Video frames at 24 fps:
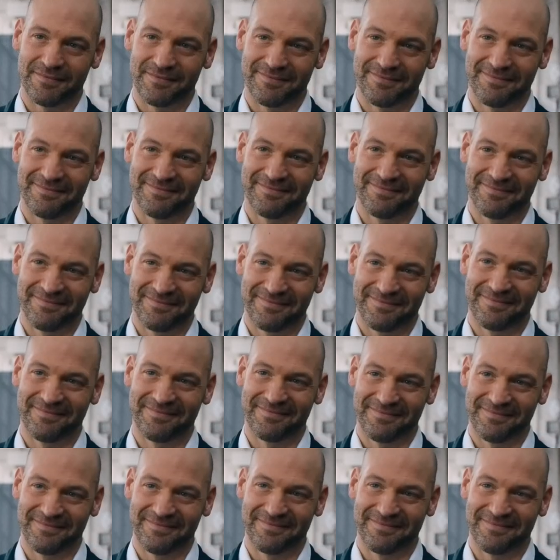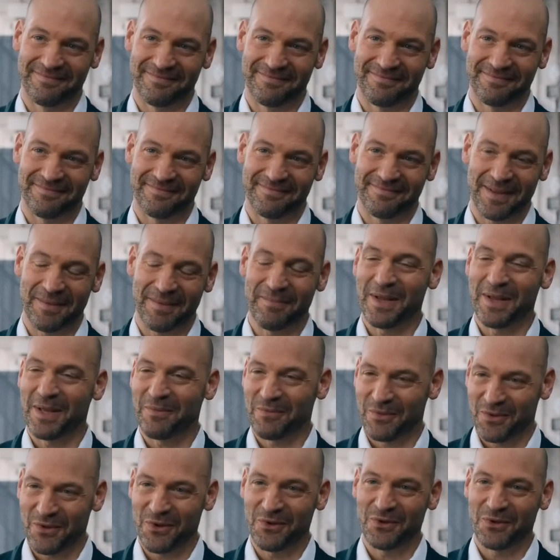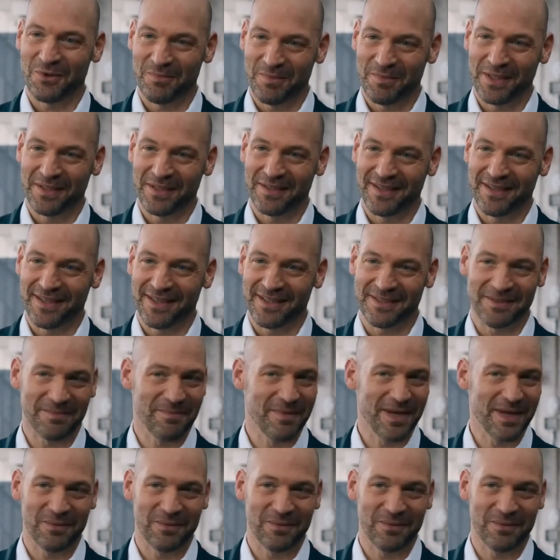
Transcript: And Michael Prince is.